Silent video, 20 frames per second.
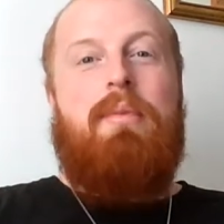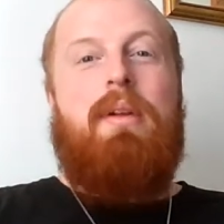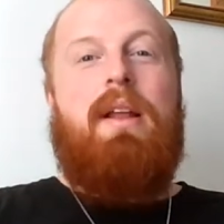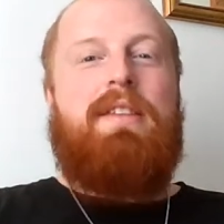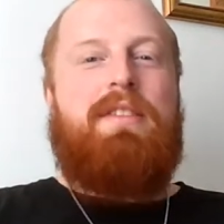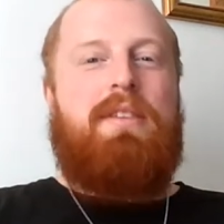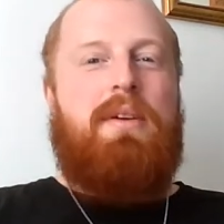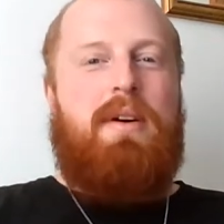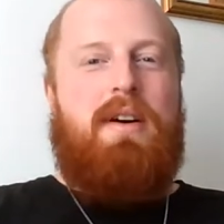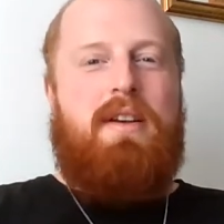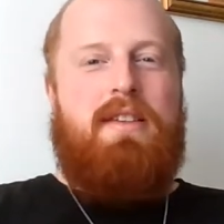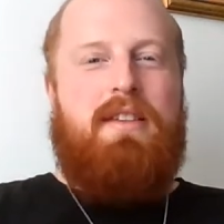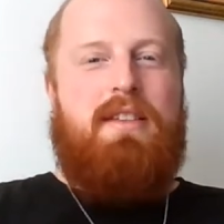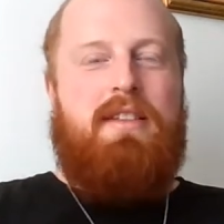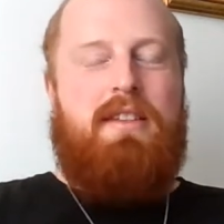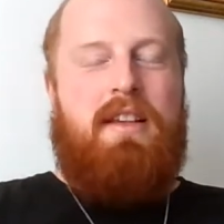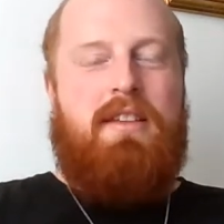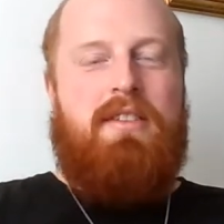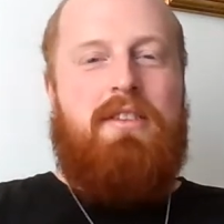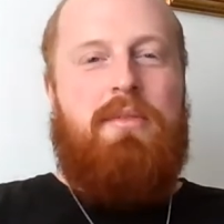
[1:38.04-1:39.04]
Plato
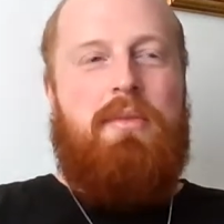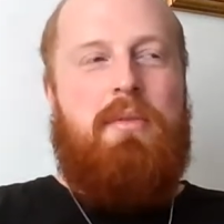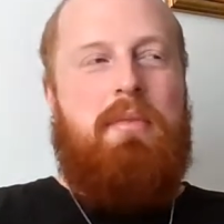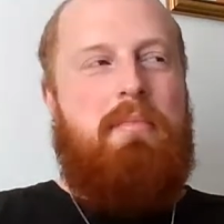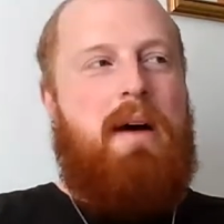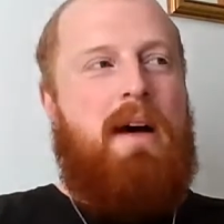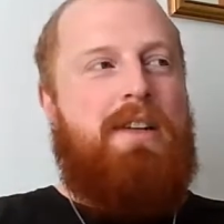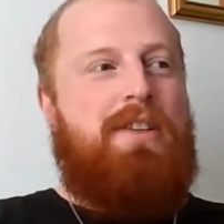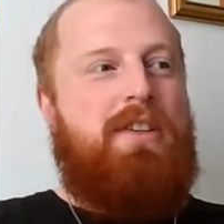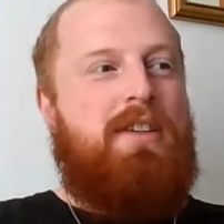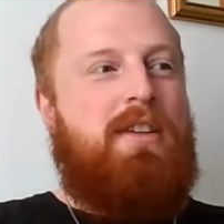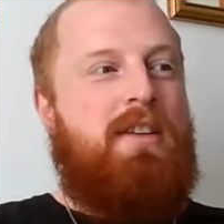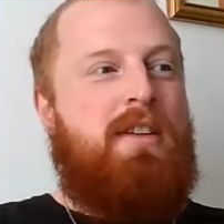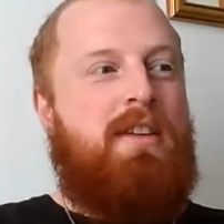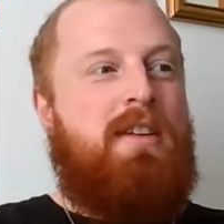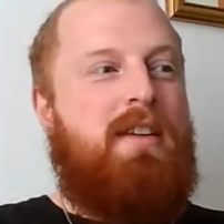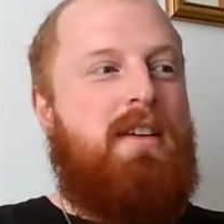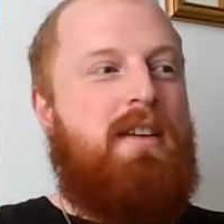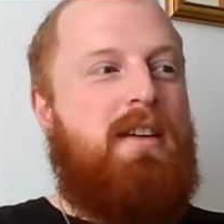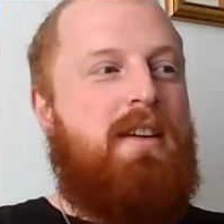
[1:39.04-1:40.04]
asks us to
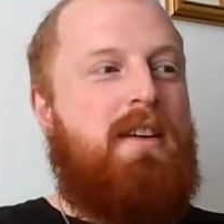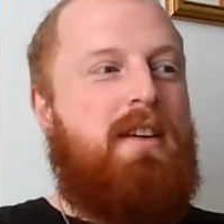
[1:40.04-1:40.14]
imagine